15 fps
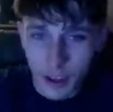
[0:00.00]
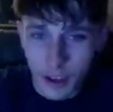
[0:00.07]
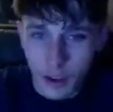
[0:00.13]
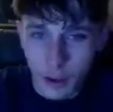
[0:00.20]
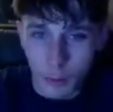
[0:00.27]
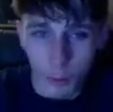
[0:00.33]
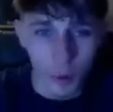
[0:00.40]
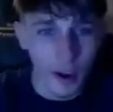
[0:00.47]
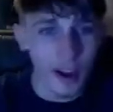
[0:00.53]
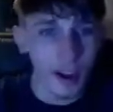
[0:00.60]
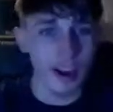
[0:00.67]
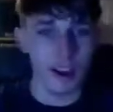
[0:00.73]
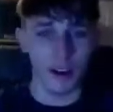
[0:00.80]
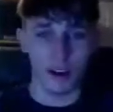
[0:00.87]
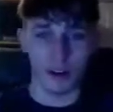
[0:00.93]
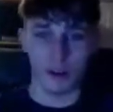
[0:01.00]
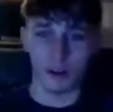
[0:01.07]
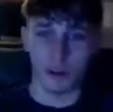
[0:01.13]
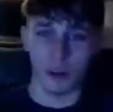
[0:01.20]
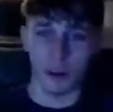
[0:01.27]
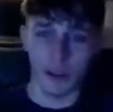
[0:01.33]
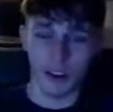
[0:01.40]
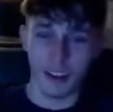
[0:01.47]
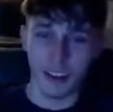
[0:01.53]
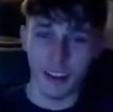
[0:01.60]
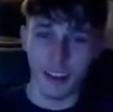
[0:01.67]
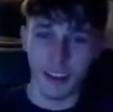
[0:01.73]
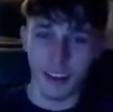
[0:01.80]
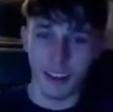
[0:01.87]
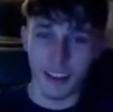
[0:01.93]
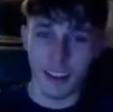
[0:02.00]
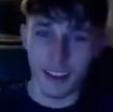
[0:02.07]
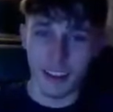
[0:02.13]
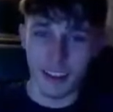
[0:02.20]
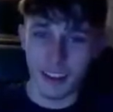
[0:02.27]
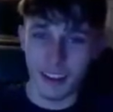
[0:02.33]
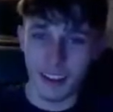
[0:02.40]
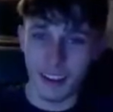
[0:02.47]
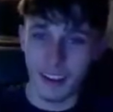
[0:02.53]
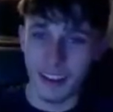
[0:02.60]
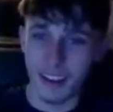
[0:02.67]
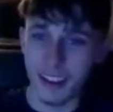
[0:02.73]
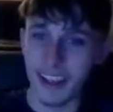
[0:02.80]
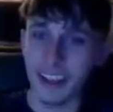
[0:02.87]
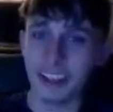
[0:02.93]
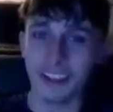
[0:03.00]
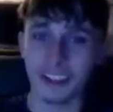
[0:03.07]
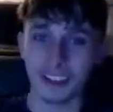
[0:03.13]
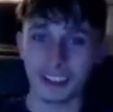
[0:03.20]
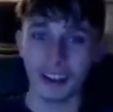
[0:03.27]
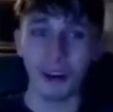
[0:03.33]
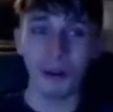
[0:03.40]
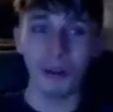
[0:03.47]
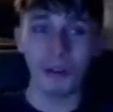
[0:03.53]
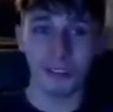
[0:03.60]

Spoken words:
Wow. He just caught it